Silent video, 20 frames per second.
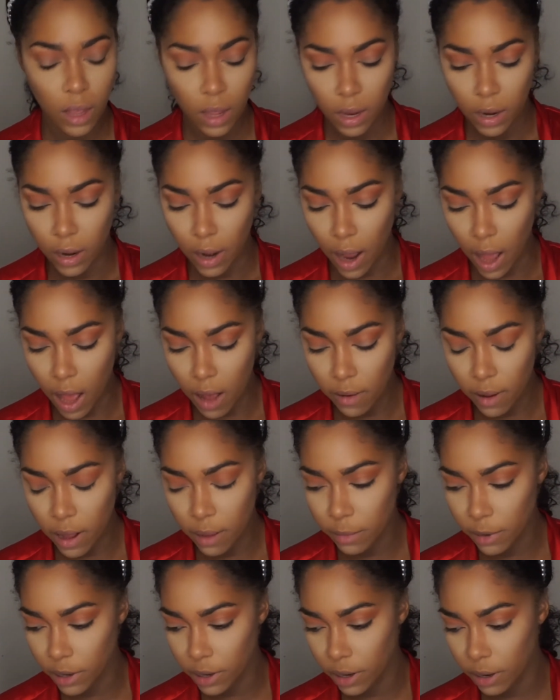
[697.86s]
now
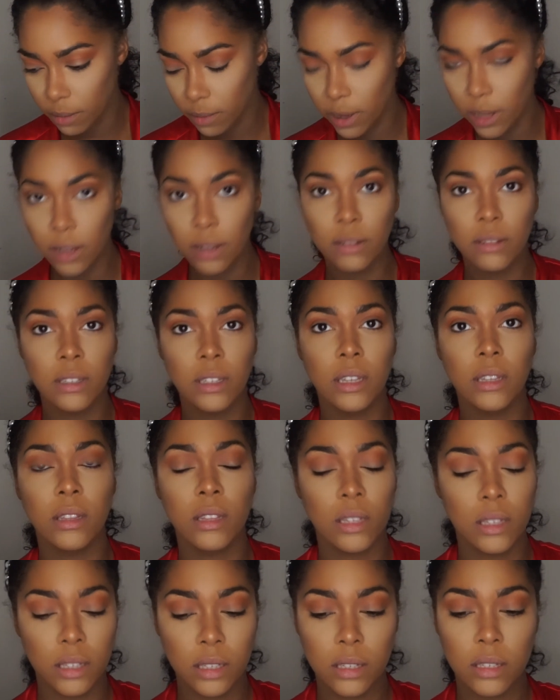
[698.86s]
I'm gonna be using
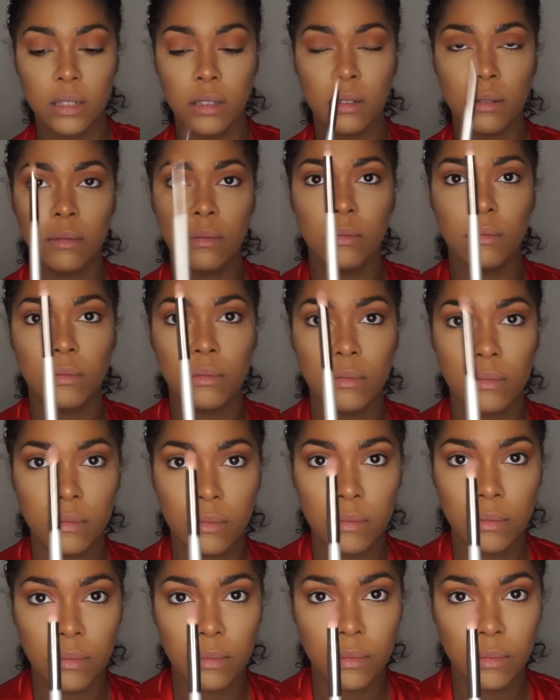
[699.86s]
this
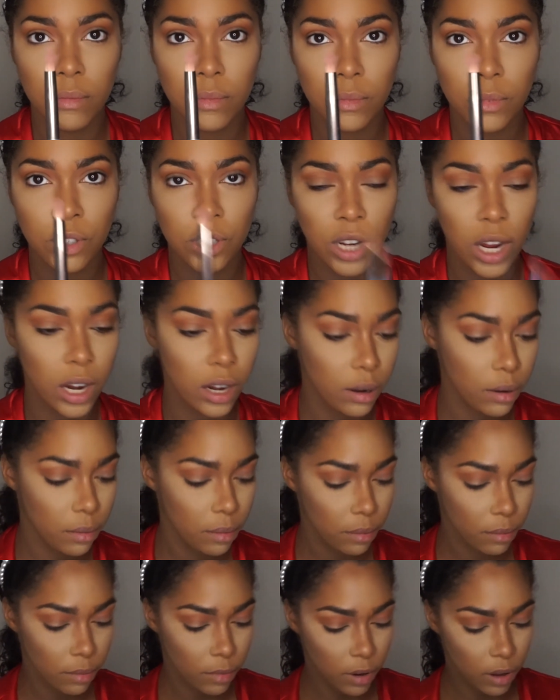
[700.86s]
shader
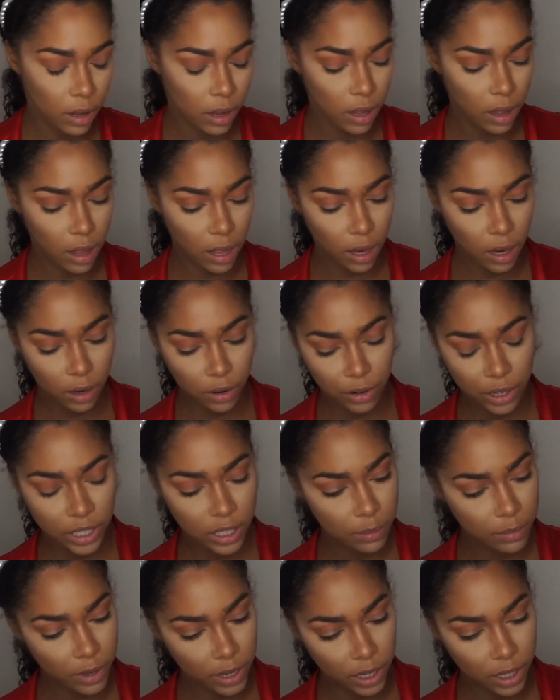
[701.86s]
crease
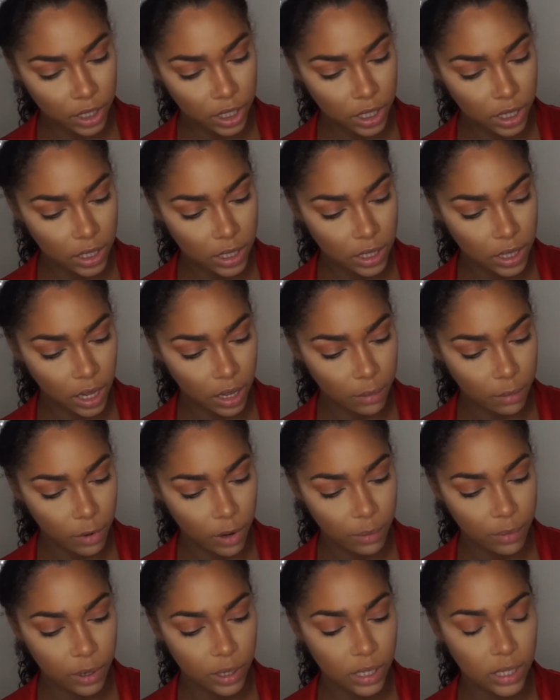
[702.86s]
brush. It's like more
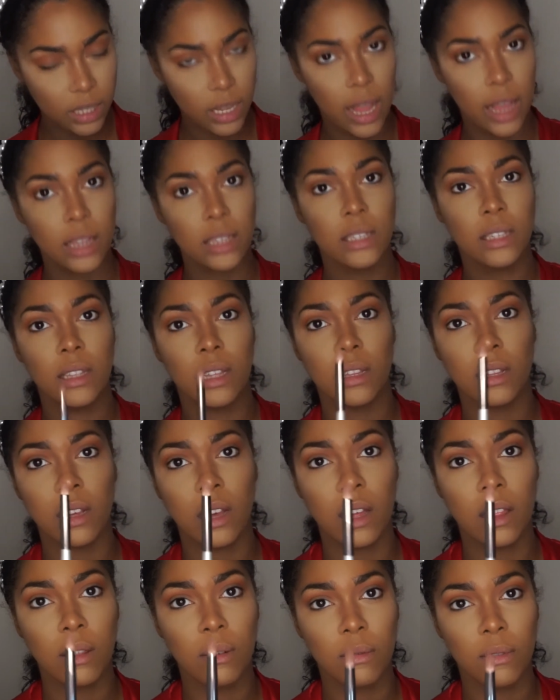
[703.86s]
precise than the
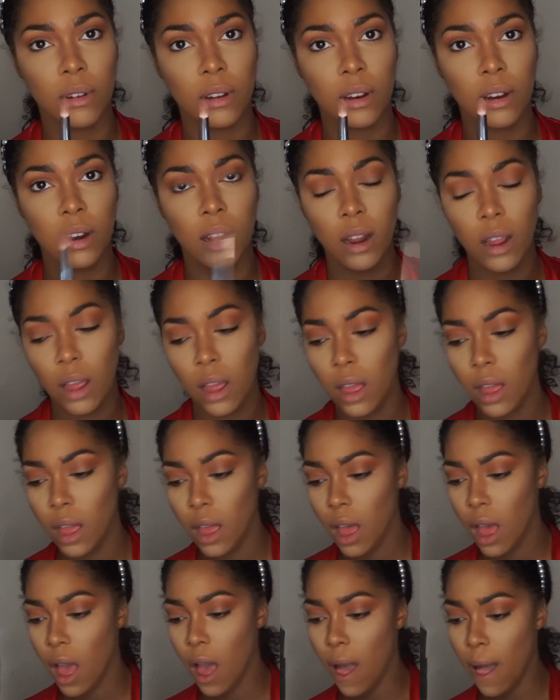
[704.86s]
other one,
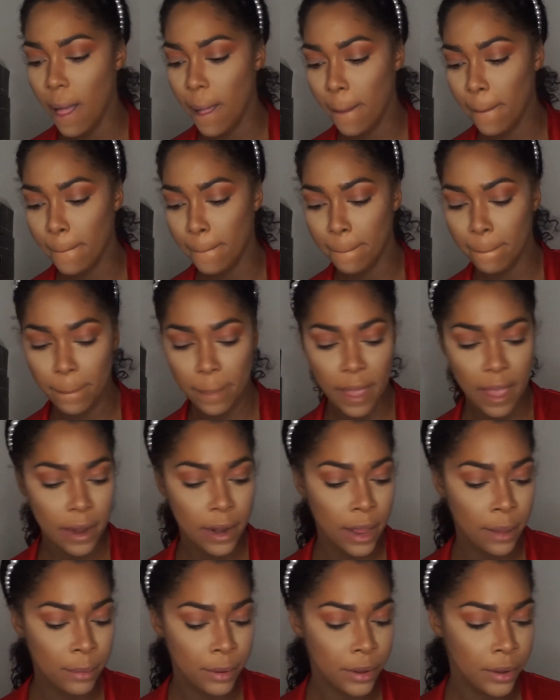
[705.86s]
and
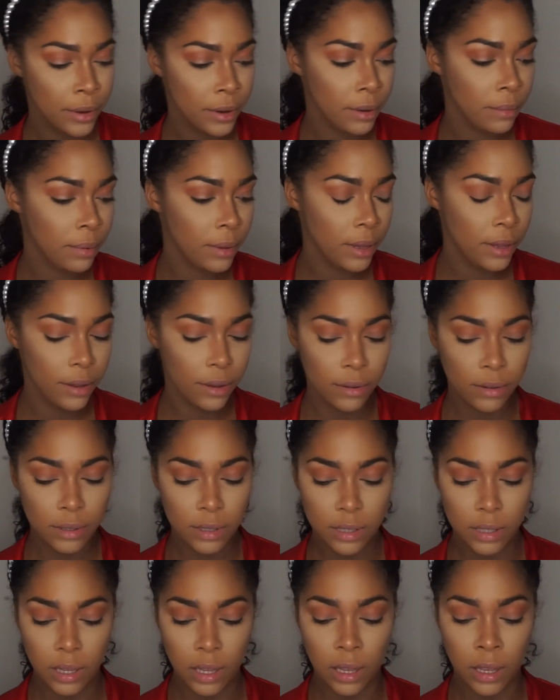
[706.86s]
I'm gonna be
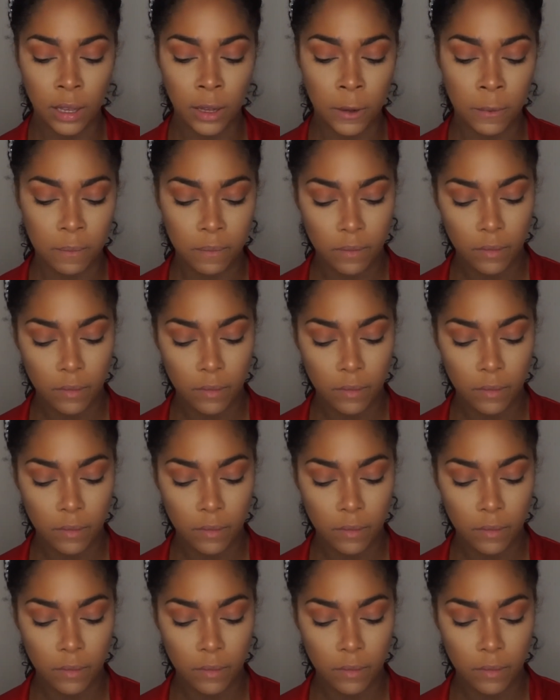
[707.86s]
using